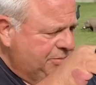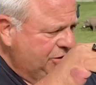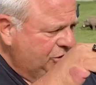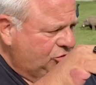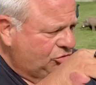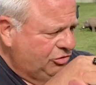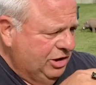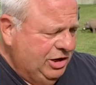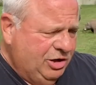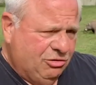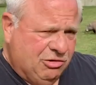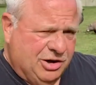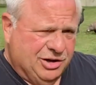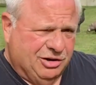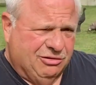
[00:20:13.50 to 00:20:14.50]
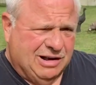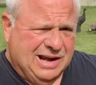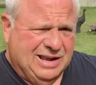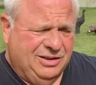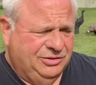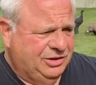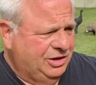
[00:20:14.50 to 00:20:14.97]
in a tree or on the
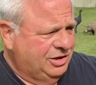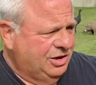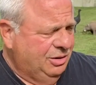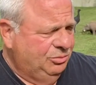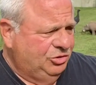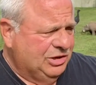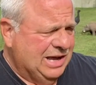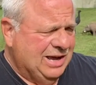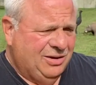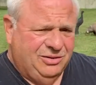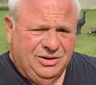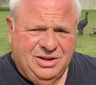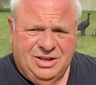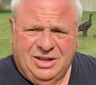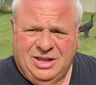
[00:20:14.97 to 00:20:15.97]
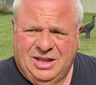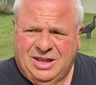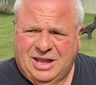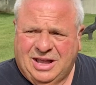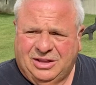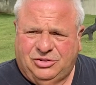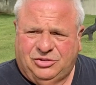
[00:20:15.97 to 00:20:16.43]
ground, and it comes out
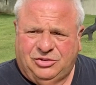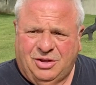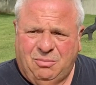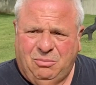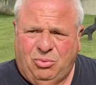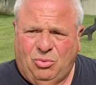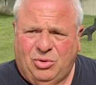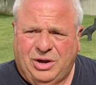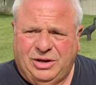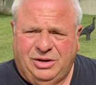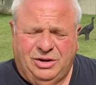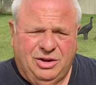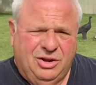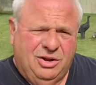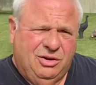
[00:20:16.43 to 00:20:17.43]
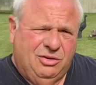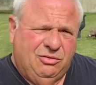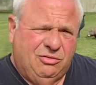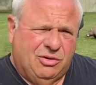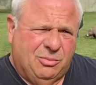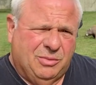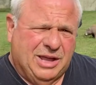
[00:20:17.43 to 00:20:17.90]
at some point
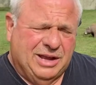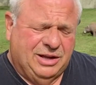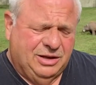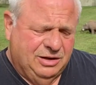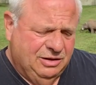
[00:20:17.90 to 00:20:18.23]
from like